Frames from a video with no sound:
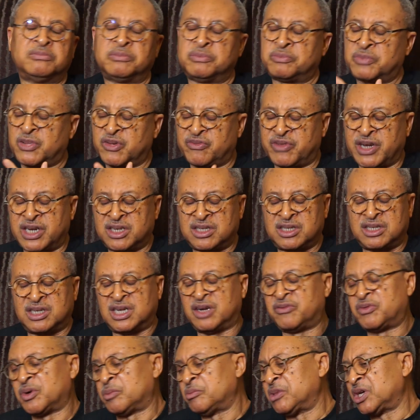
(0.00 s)
preventing them
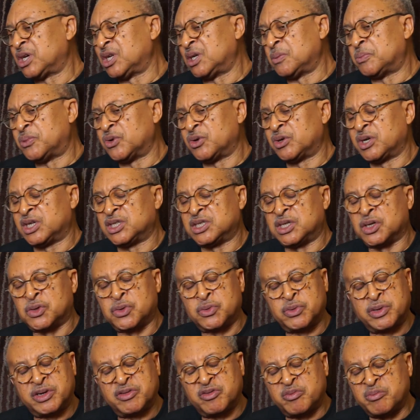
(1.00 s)
from making the progress they
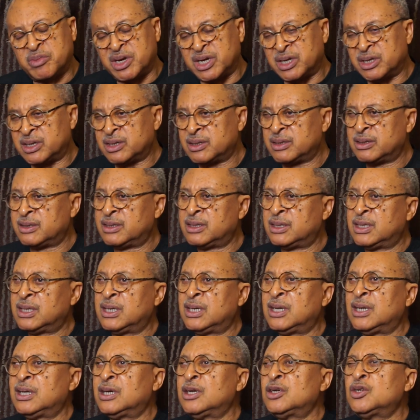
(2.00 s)
could have made.
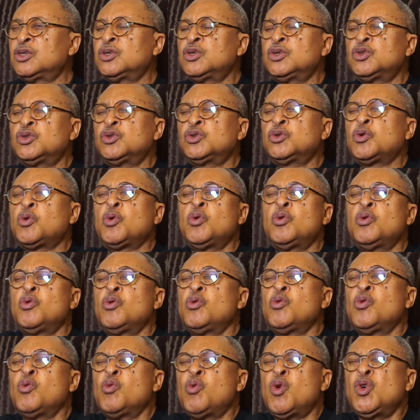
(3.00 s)
So
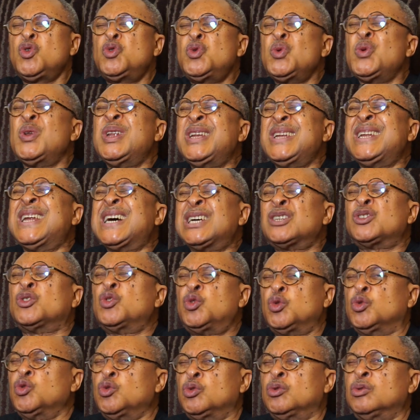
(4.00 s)
what do leaders
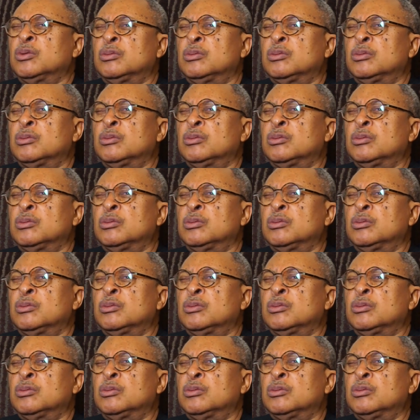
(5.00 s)
do?